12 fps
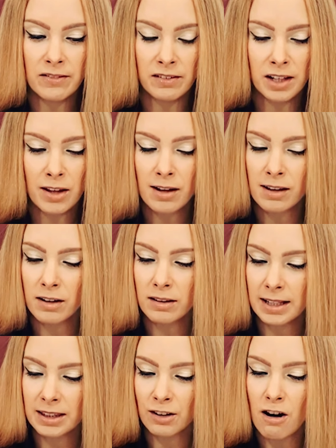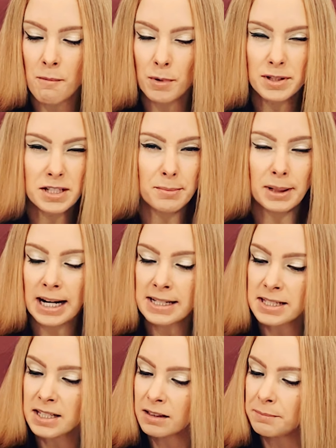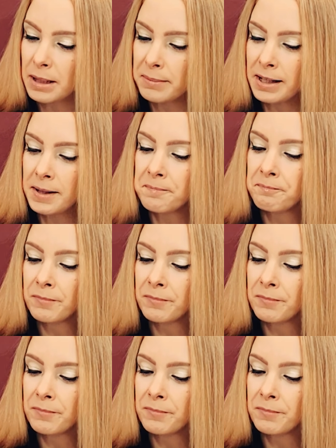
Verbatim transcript: even though they look like they're almost a plastic maybe.